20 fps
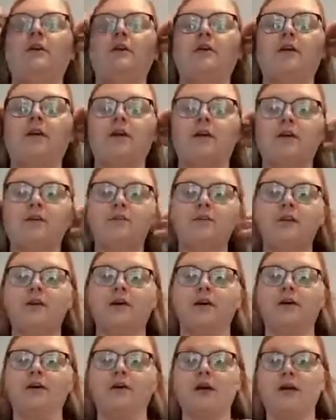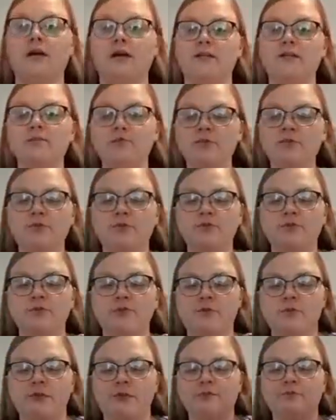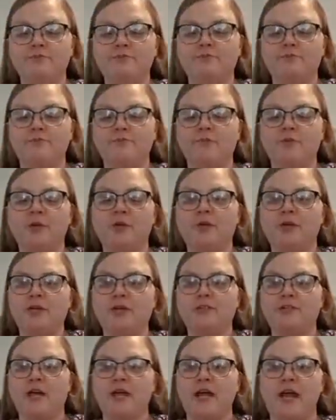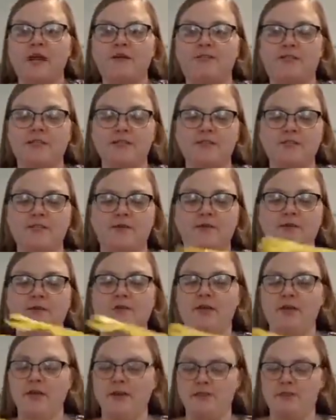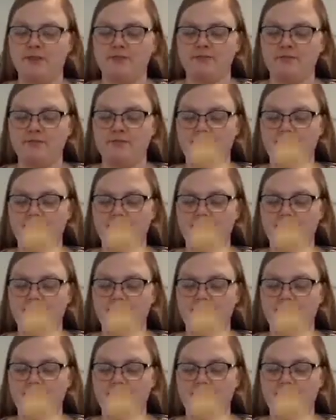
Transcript: Okay, so I got some tools with me, which I have these little thingies.